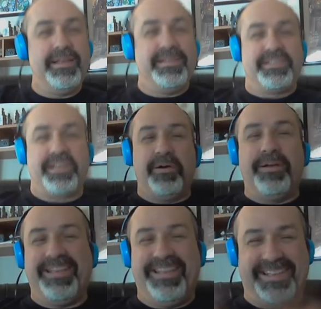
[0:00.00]
So
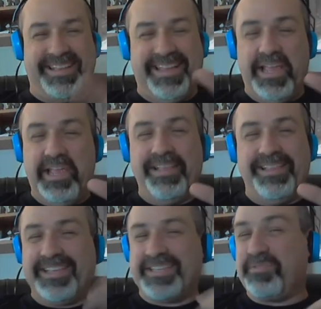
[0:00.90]

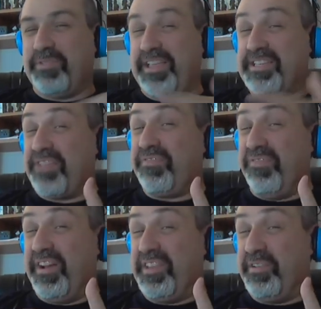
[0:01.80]
this is what this is the
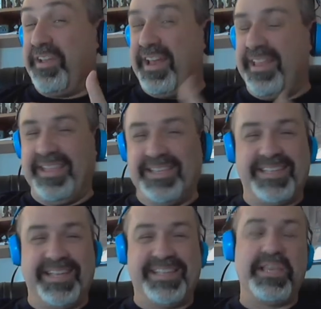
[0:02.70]
fun you get in these
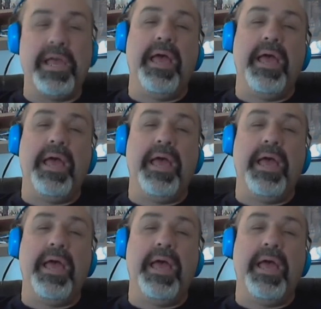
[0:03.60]
things.